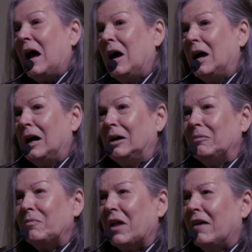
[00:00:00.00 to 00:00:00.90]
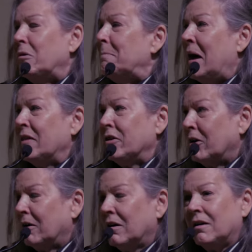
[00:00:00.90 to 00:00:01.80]
um, of a
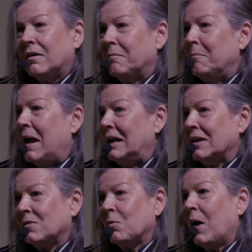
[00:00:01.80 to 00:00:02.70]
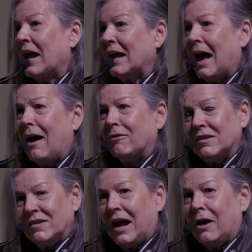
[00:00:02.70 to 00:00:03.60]
mother made its way out
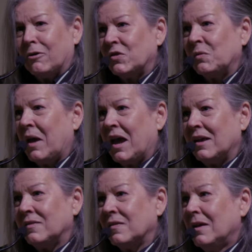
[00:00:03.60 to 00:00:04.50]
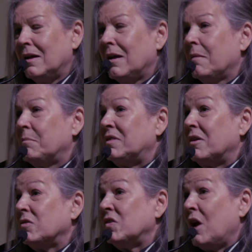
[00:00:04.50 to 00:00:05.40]
into outer space. But
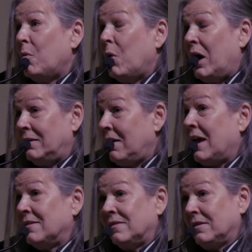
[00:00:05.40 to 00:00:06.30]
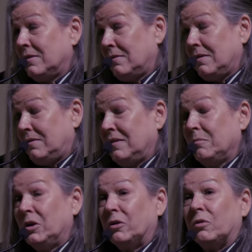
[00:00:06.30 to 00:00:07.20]
there's no one, as
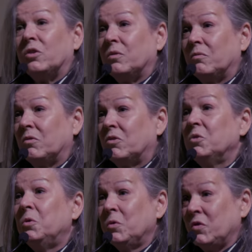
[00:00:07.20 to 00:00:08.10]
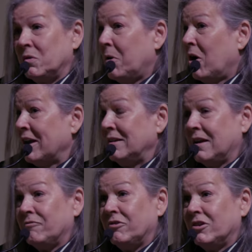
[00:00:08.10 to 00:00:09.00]
similar to Tool's departing
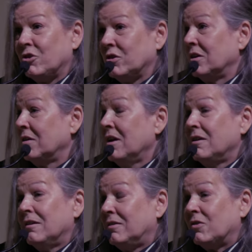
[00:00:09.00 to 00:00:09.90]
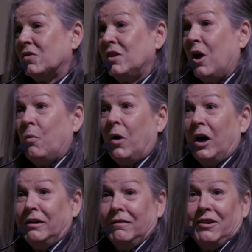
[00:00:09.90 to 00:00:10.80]
definition, there's no
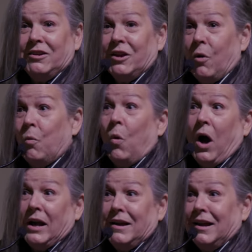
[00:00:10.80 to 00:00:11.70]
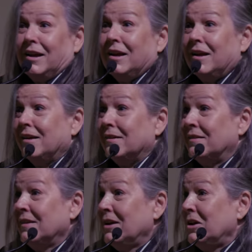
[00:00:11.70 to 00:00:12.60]
one to know what it
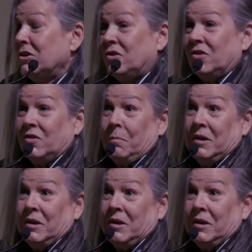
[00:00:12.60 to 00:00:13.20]
is. She's a